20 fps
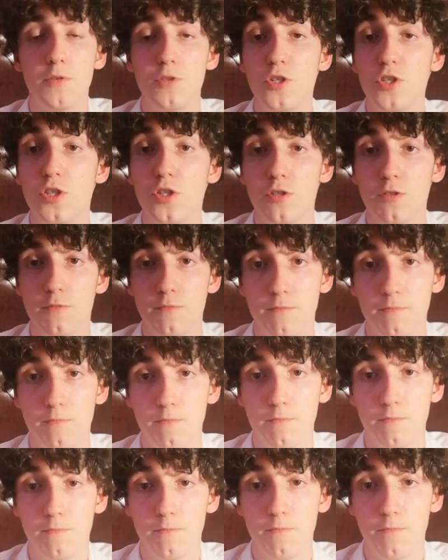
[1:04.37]
position
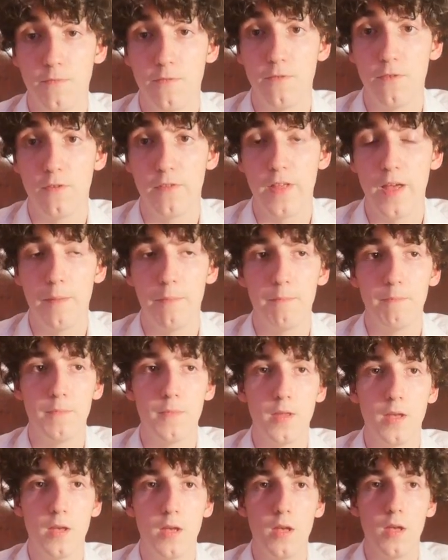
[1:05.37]
for
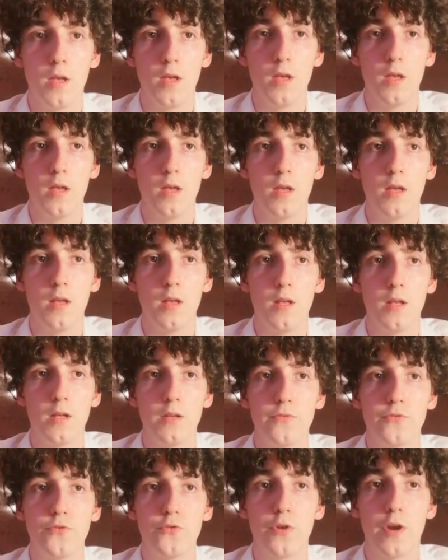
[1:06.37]

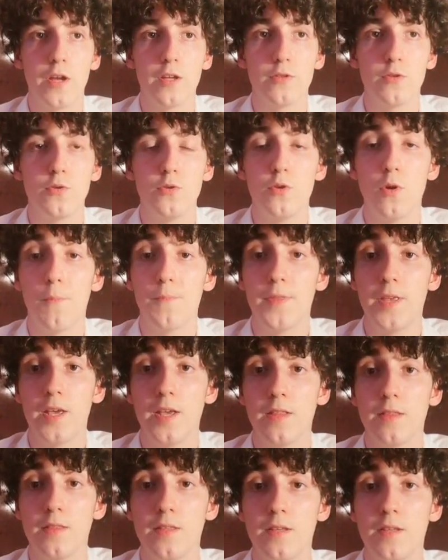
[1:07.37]
them, trying to
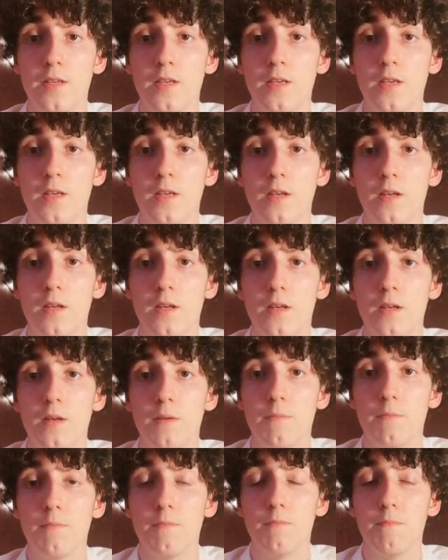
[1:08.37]
obtain the
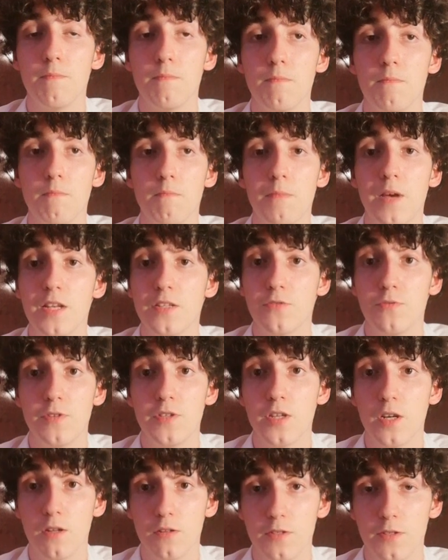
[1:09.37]
best
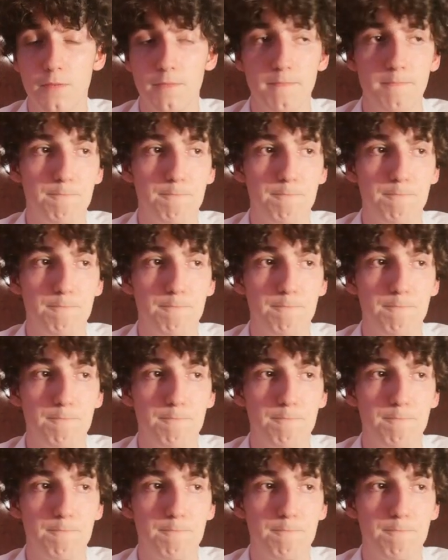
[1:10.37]
result.